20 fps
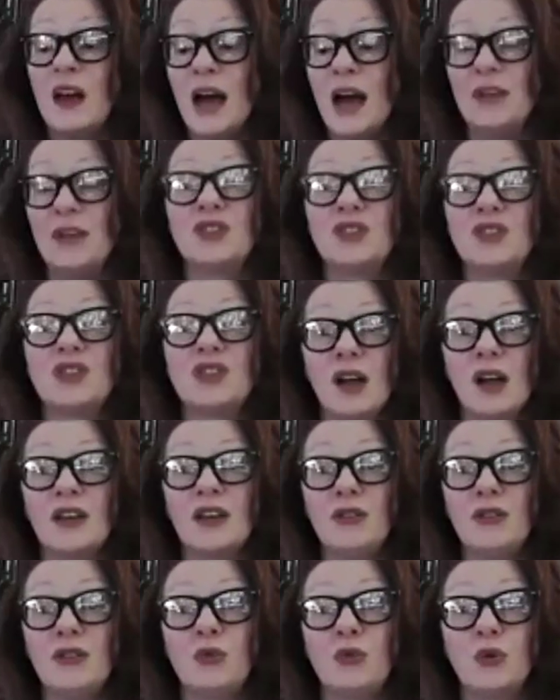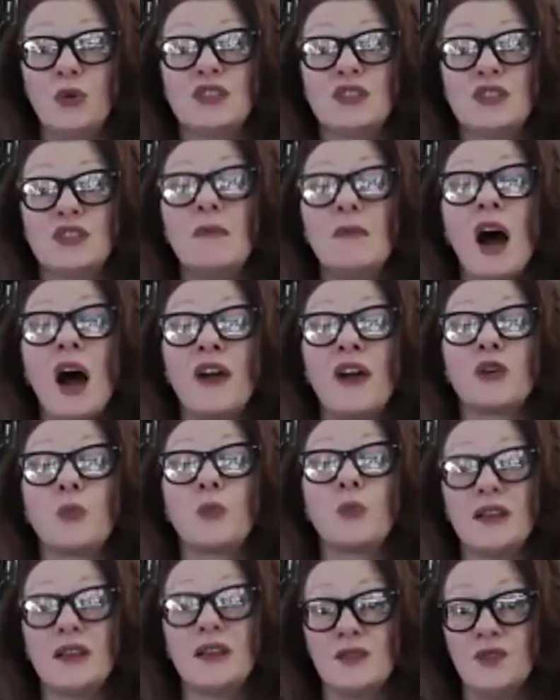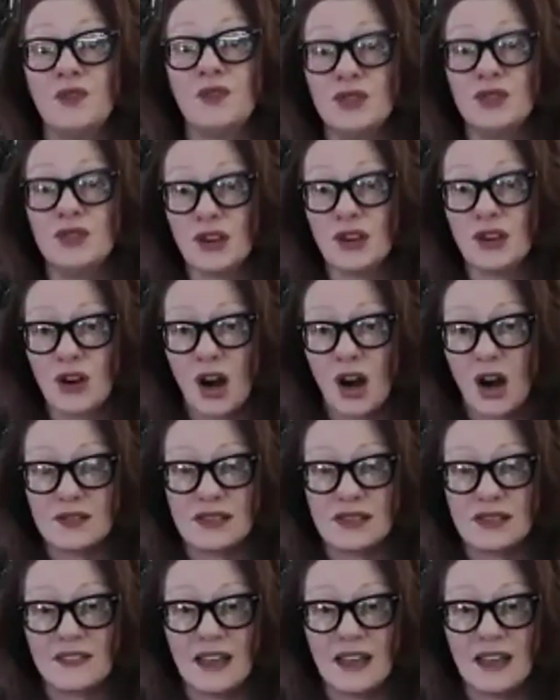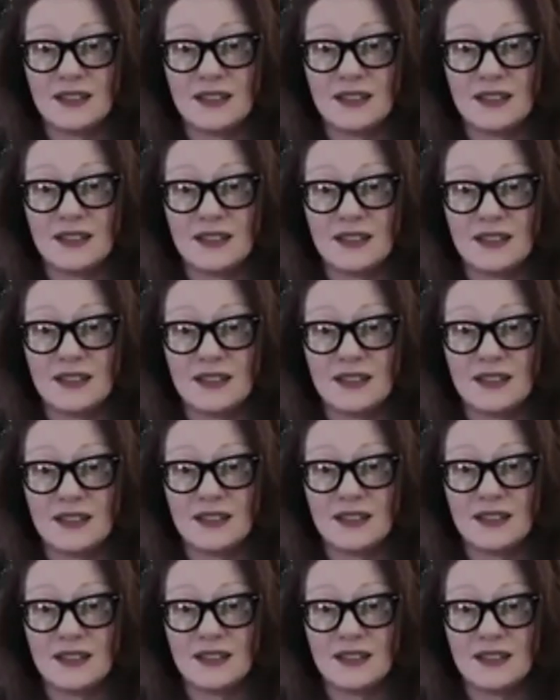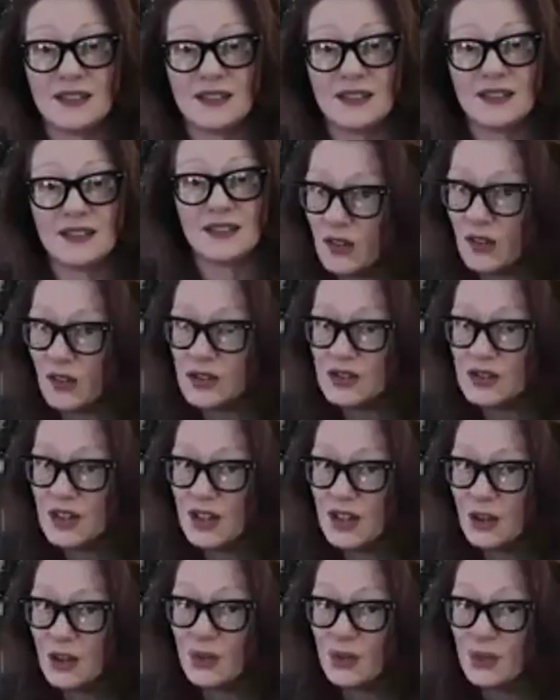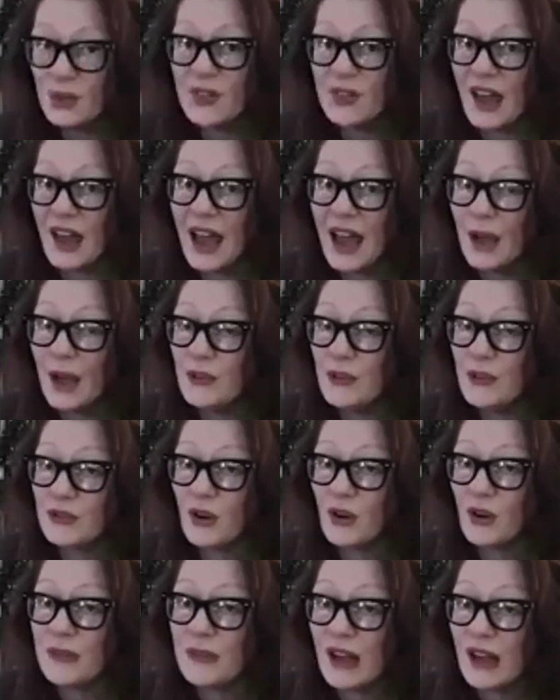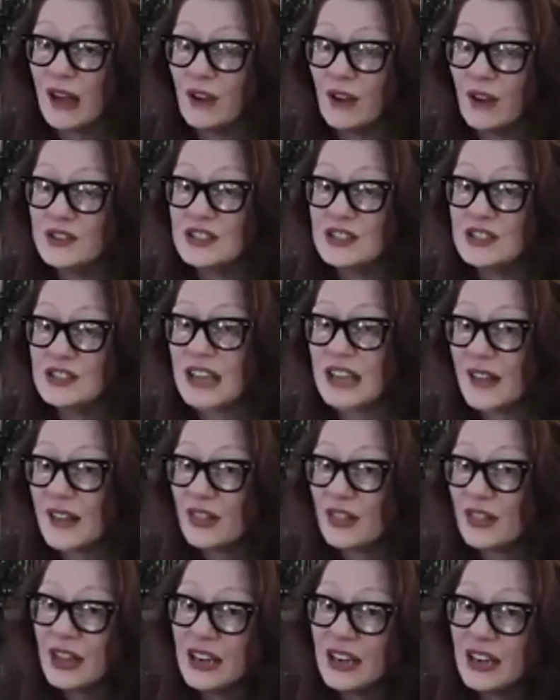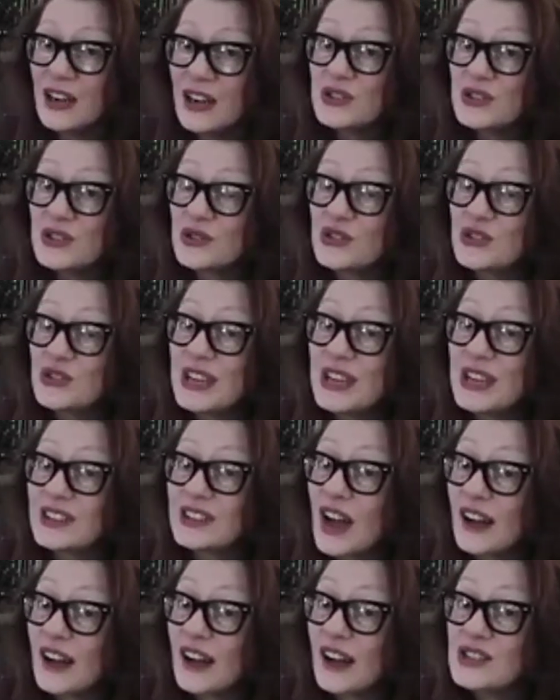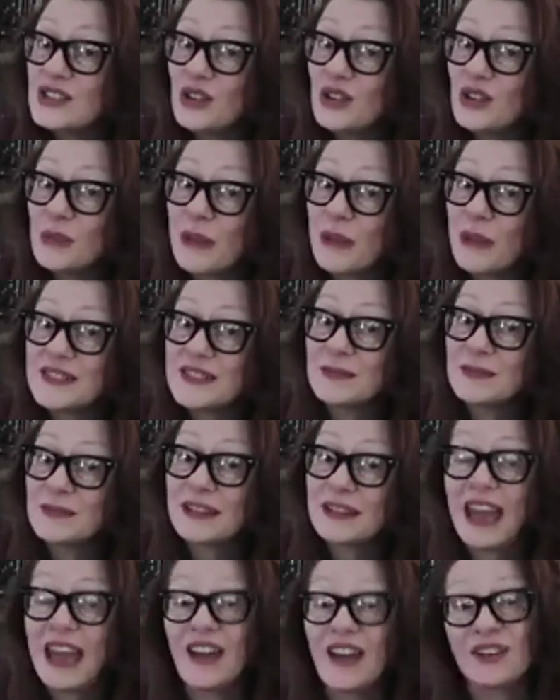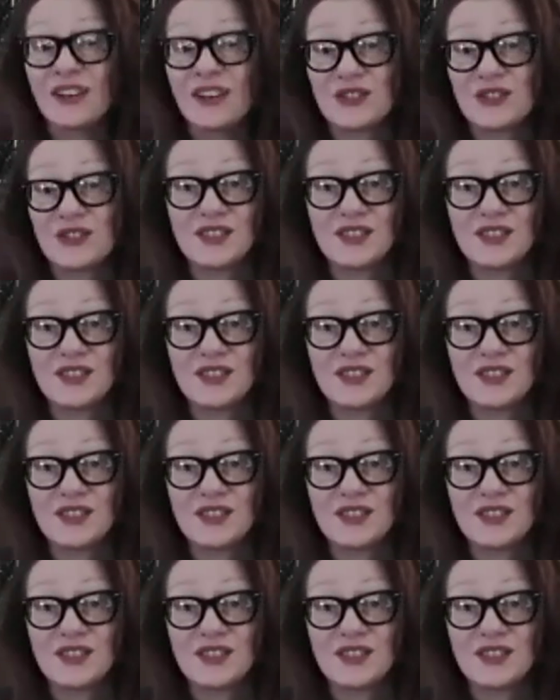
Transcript: I'm going to talk you through some other ways of using your cards to get that done. But no spoilers. With that, I will throw it back over to Kathleen so she can talk to you about some character